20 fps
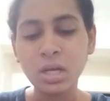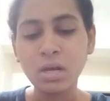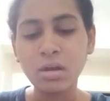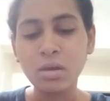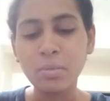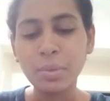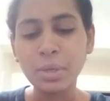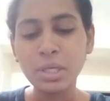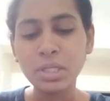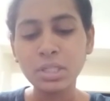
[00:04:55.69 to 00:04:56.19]
a
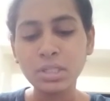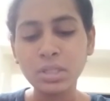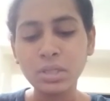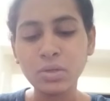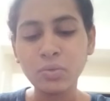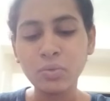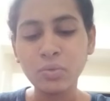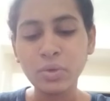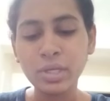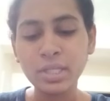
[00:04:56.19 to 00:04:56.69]

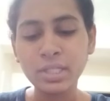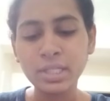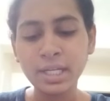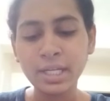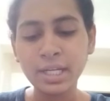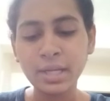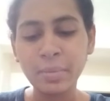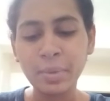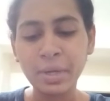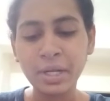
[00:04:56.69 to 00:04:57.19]
person who is
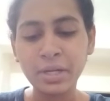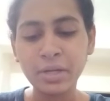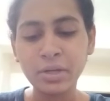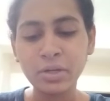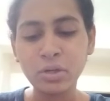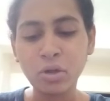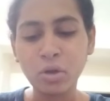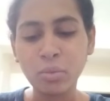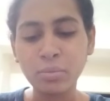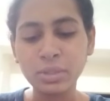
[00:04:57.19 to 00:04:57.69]

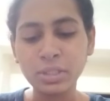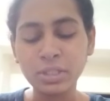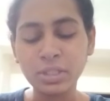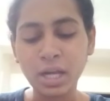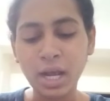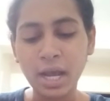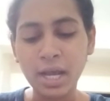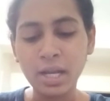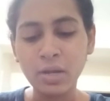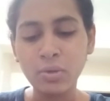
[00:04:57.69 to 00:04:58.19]
independent of the trial,